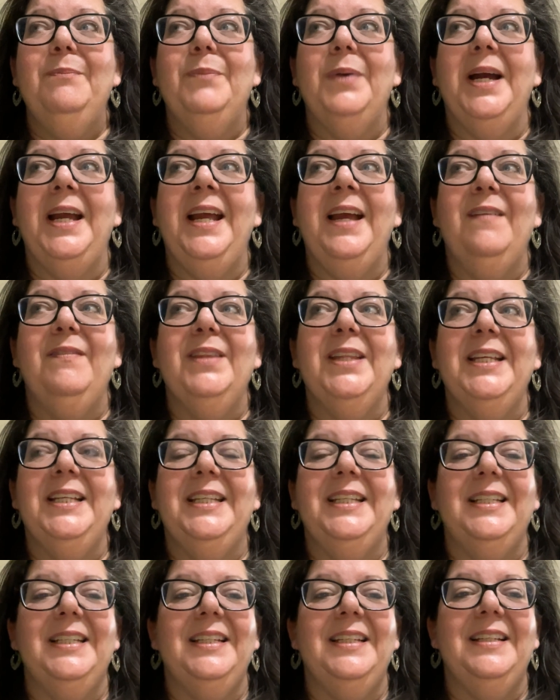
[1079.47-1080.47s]
have
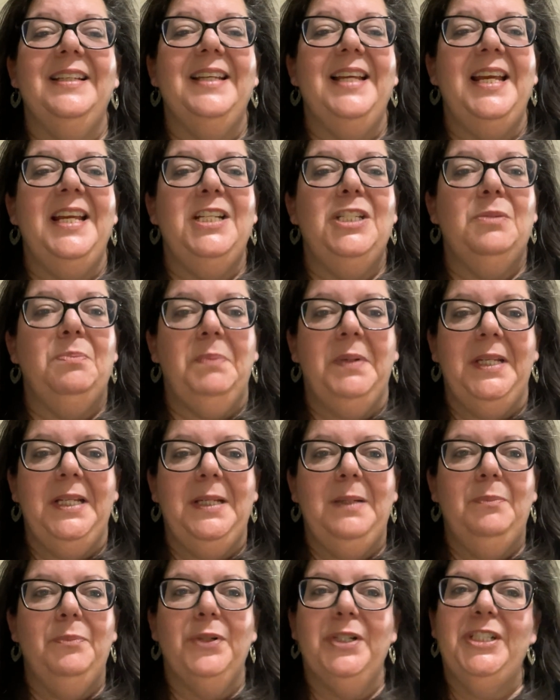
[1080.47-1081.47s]
like
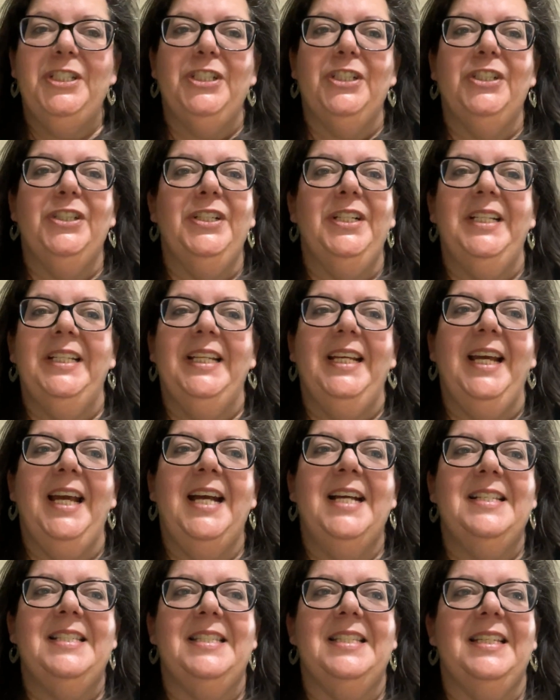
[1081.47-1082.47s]
HP printer and it
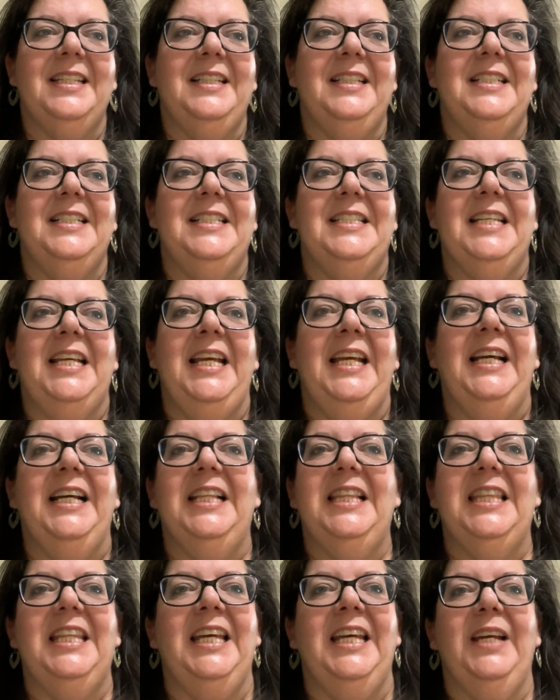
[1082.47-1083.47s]
has like this ink
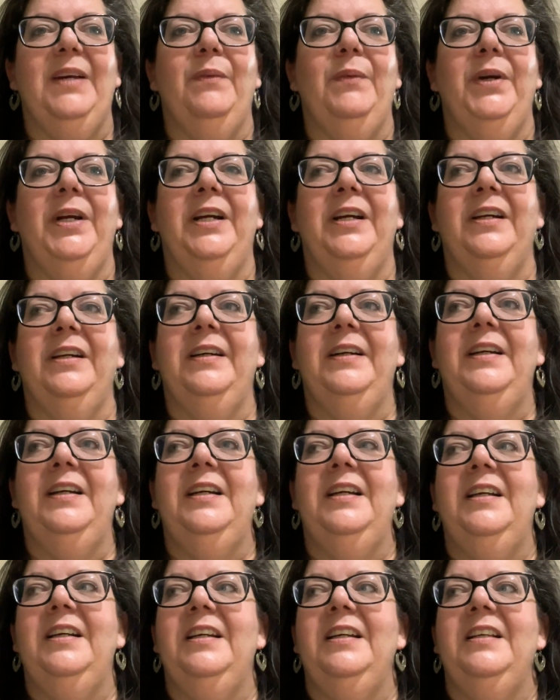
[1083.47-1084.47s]
thing where
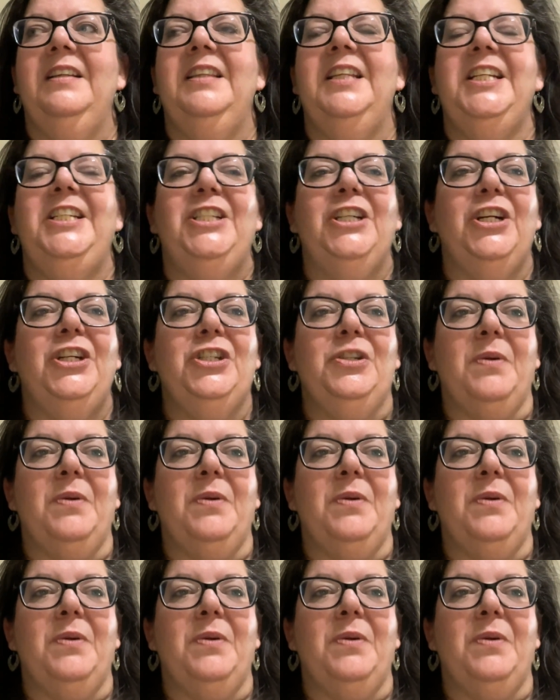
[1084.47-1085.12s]
they charge you